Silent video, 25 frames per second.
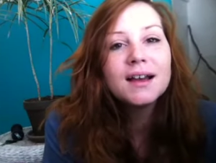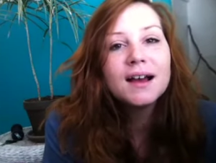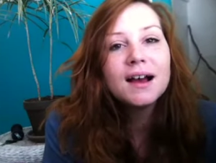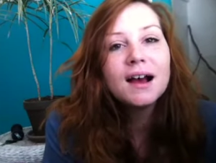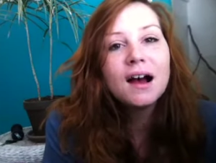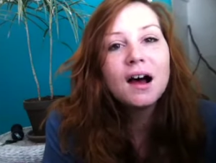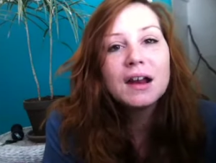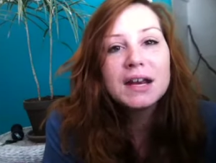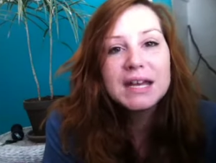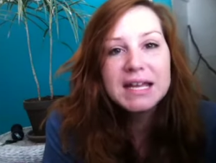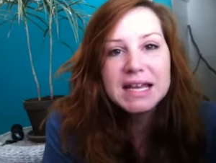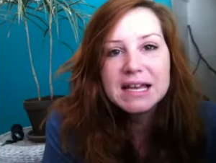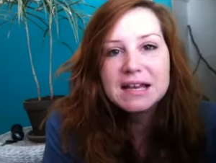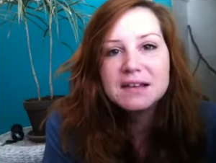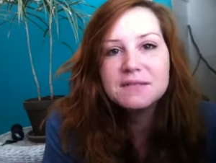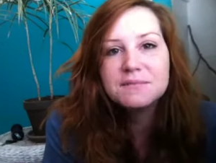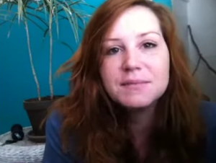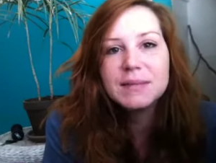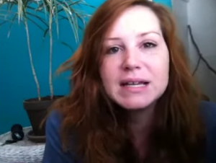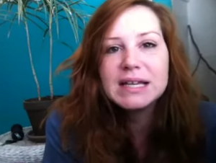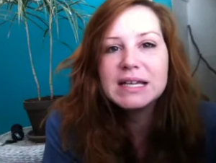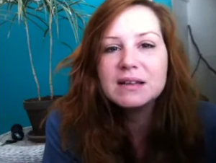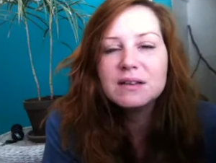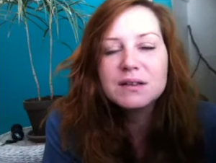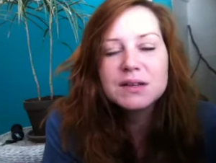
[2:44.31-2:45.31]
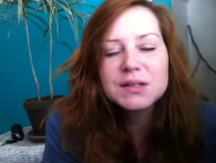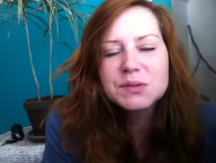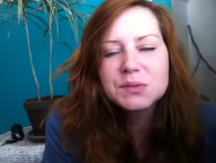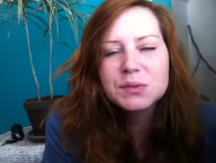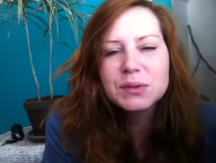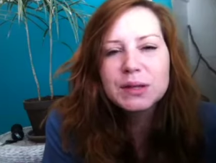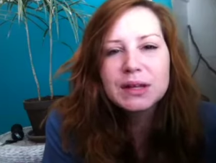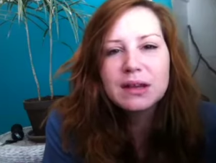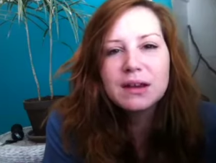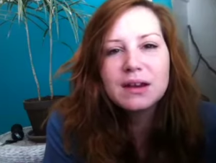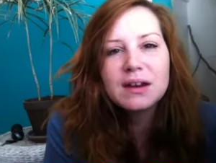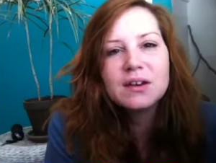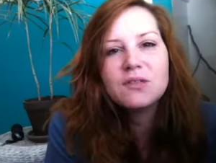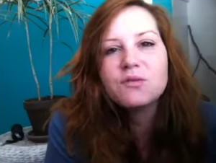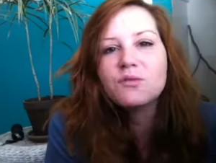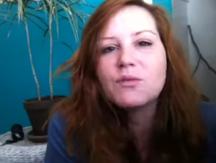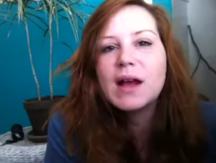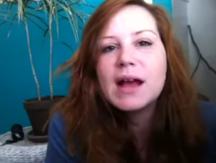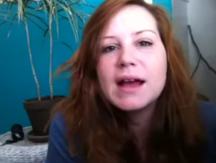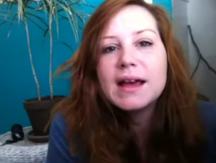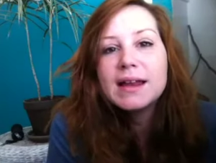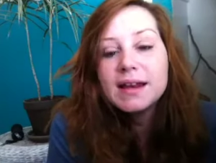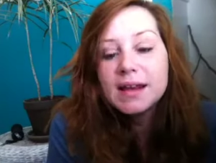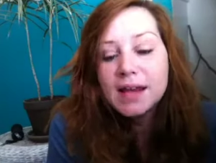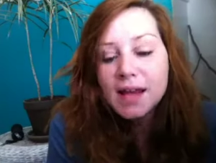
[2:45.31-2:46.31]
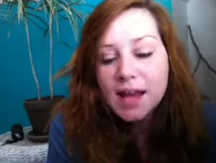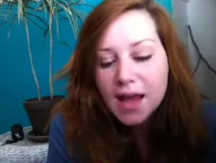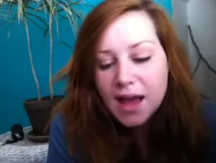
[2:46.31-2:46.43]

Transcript: on him. He looks really good in red.